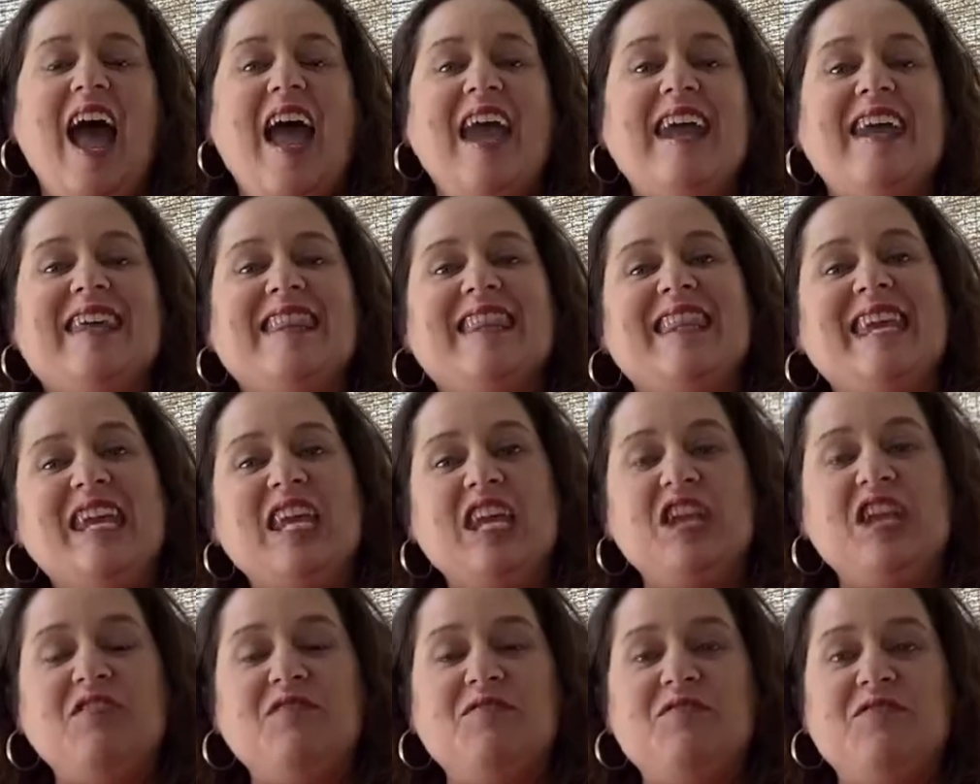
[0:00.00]
Hi,
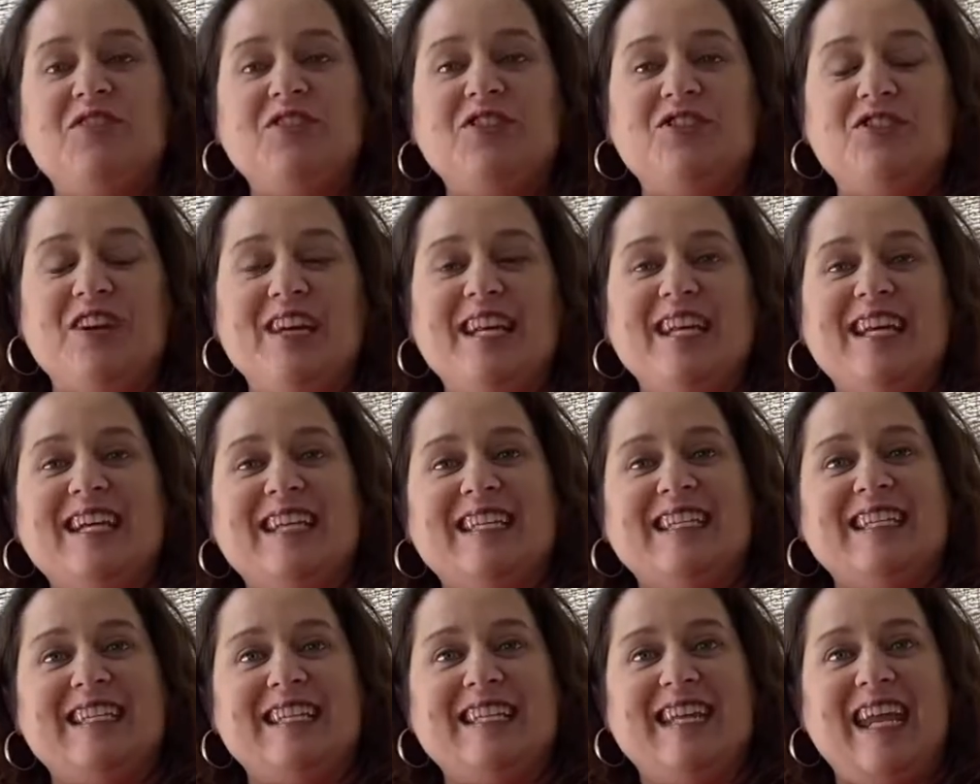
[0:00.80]
thank you for joining
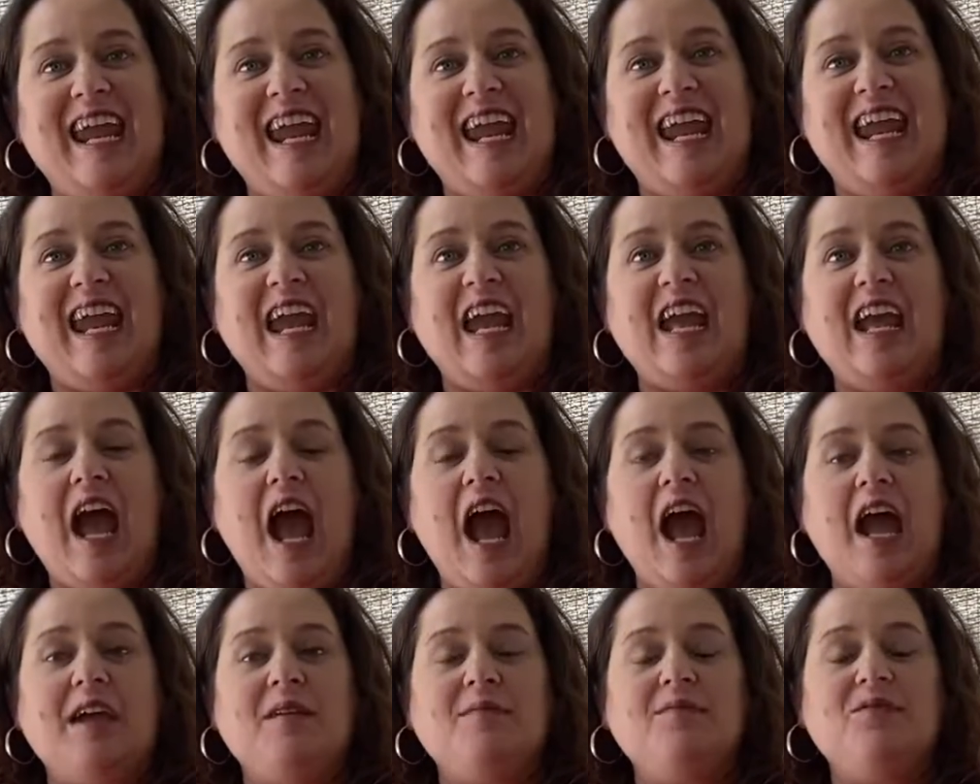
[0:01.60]
us today.
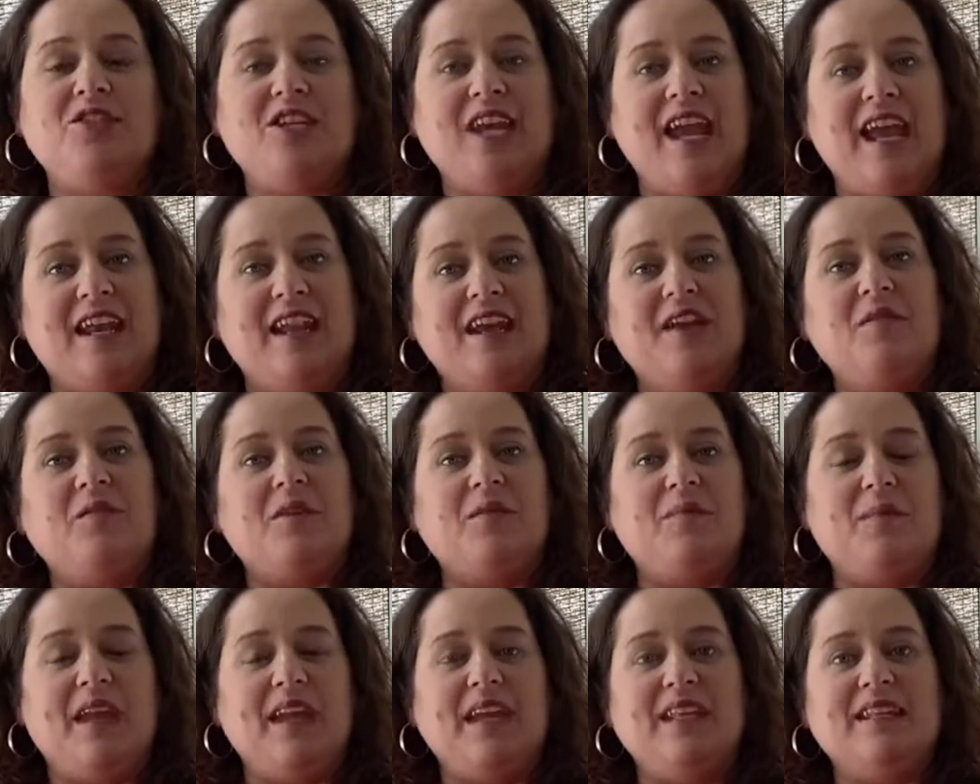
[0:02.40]
I'm Shanna
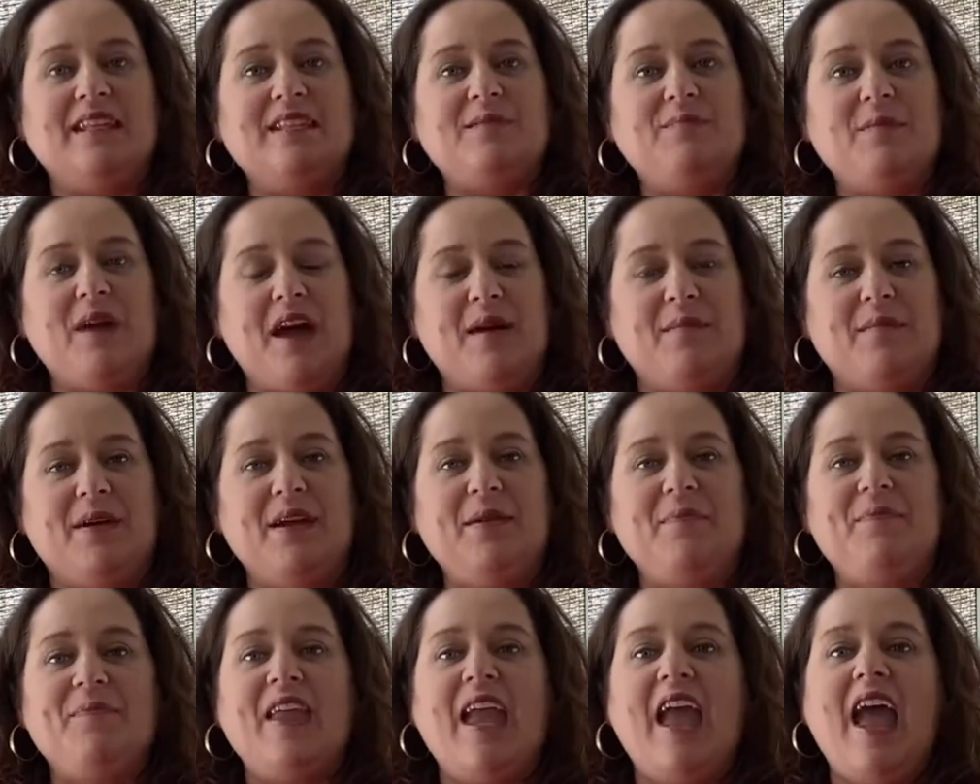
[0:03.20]
with Peyton's
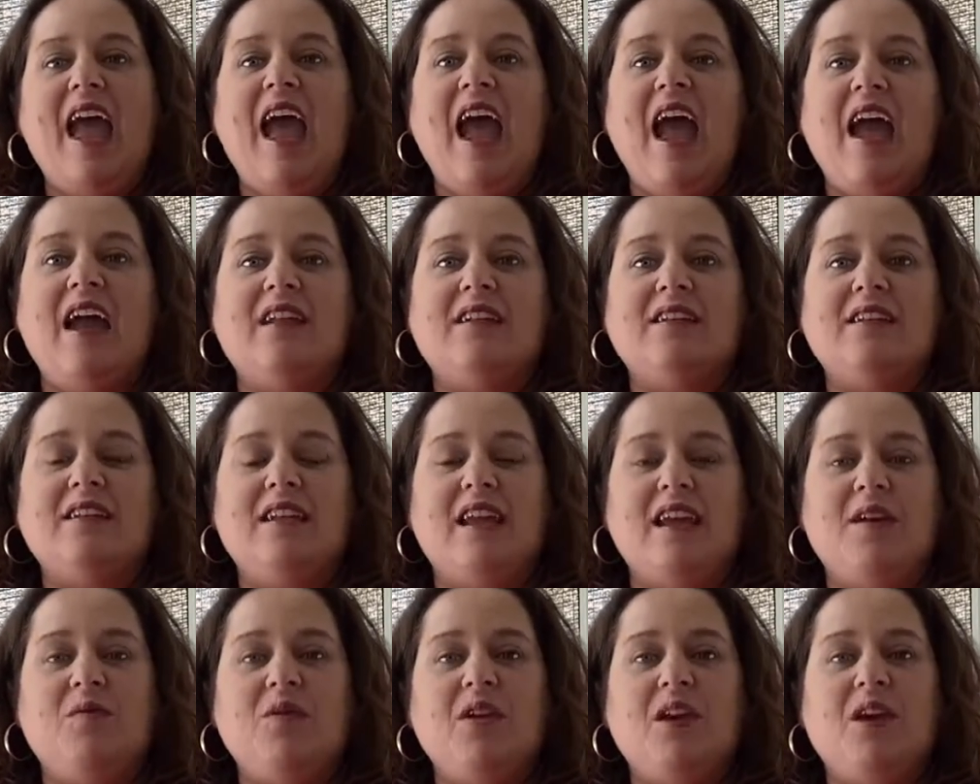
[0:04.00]
Mama, and
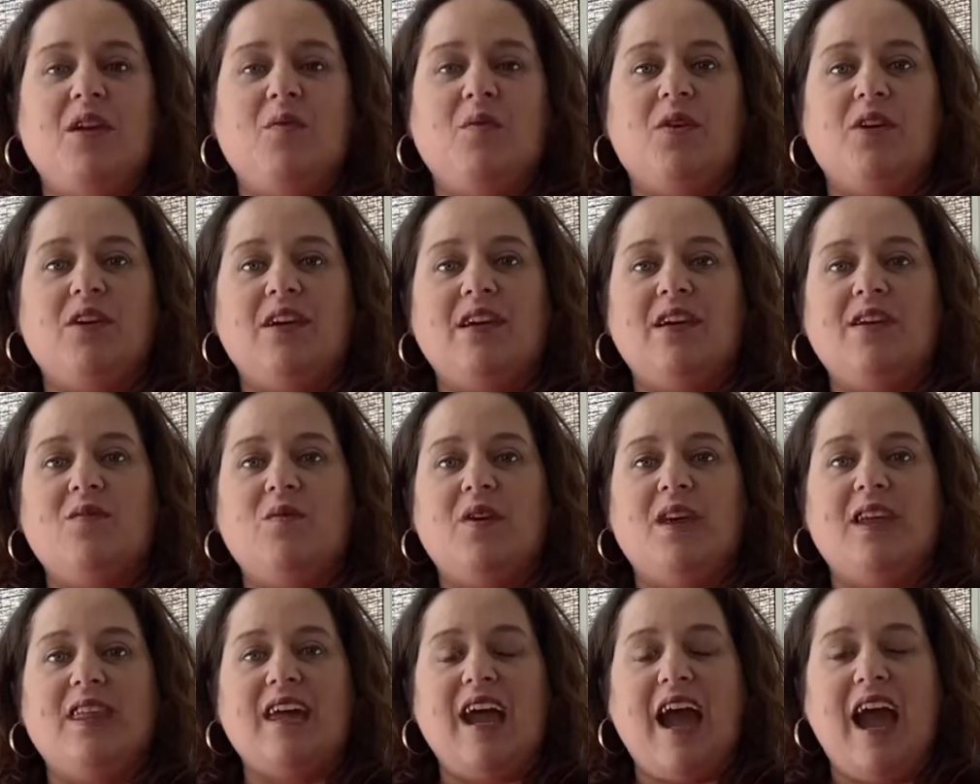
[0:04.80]
today we are working
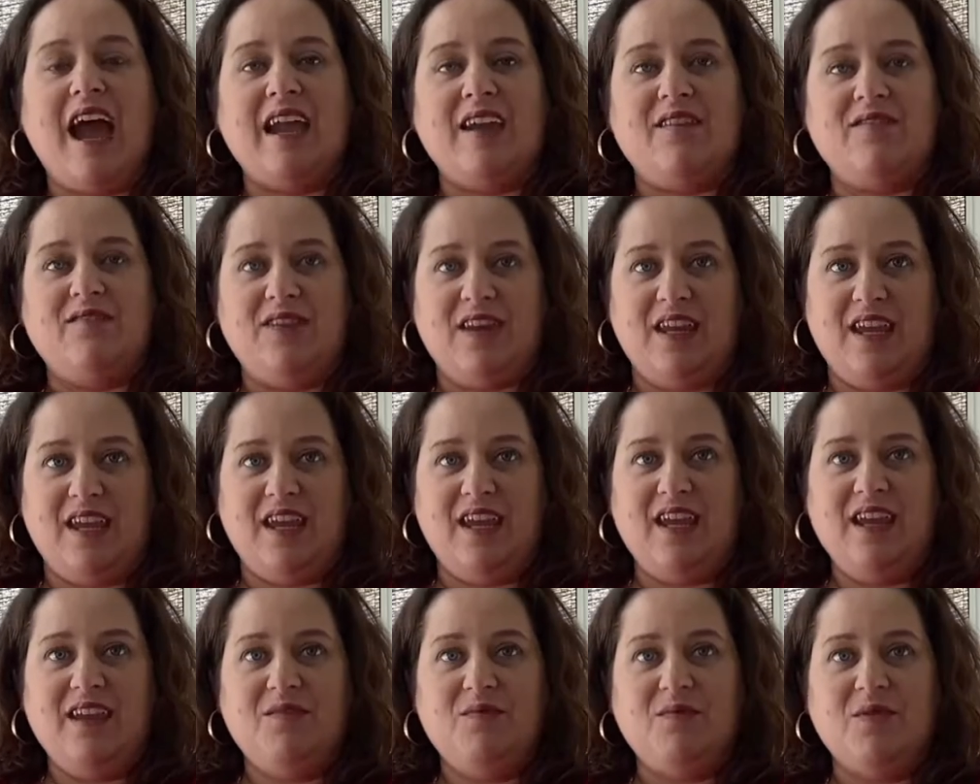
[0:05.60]
with
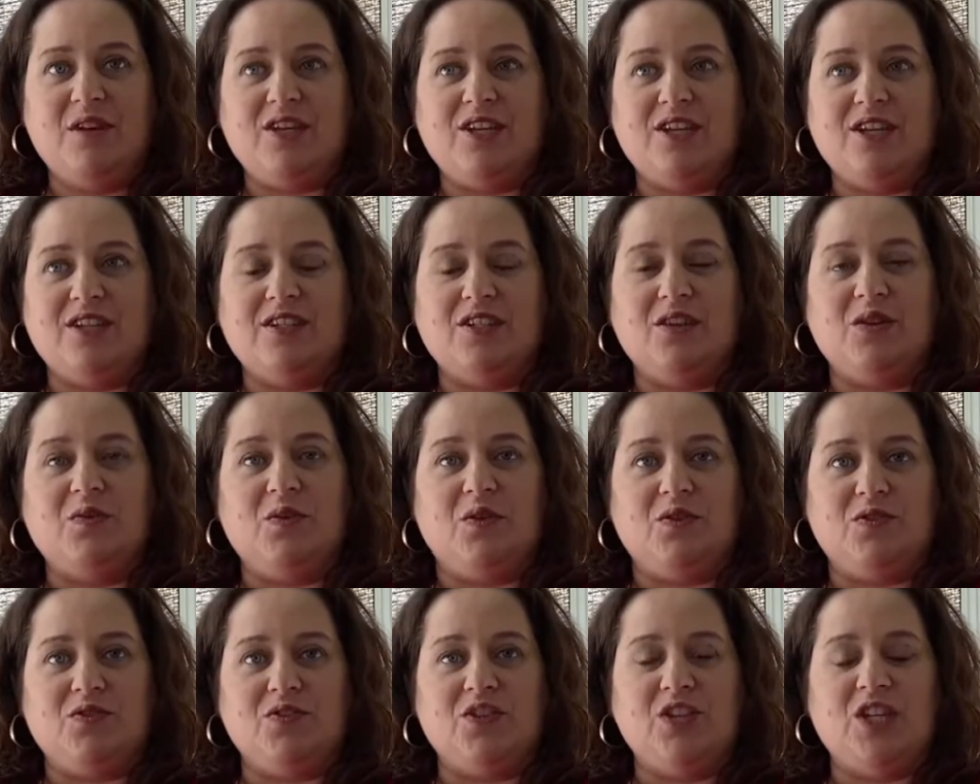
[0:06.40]
Hy-Vee, which is a
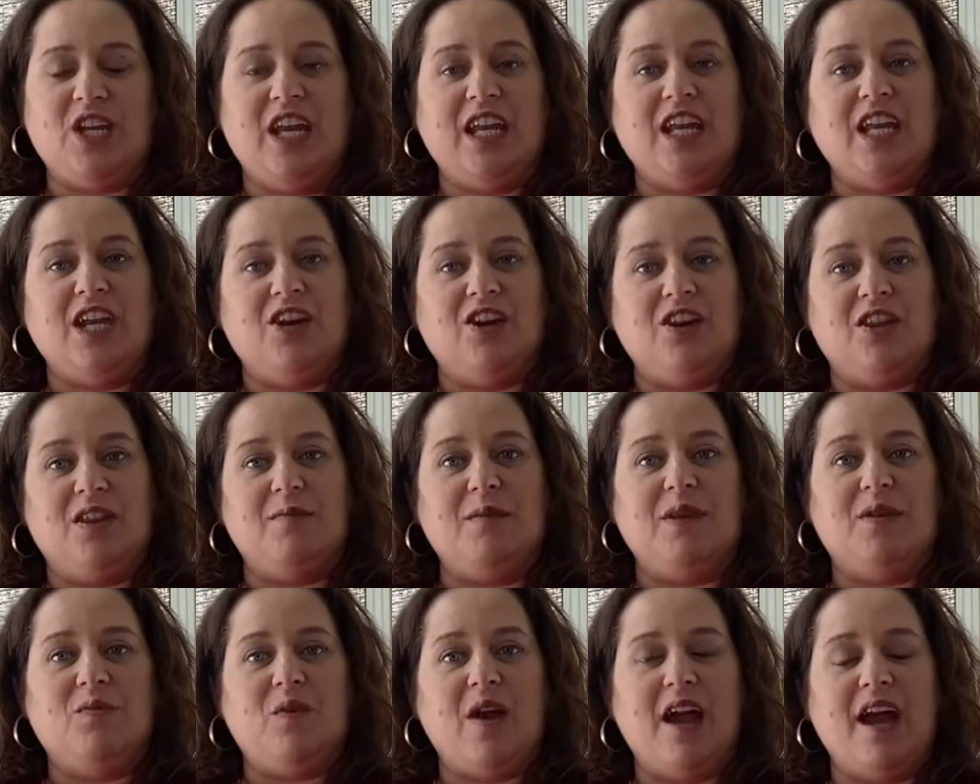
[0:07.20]
grocery chain here in the
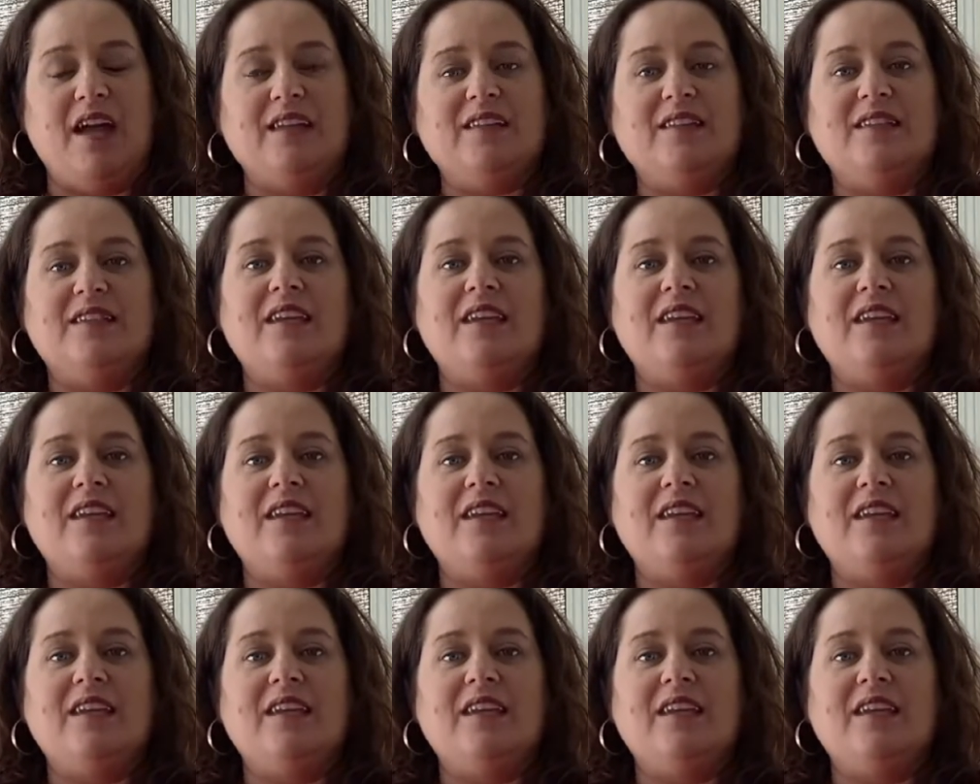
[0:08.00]
Midwest,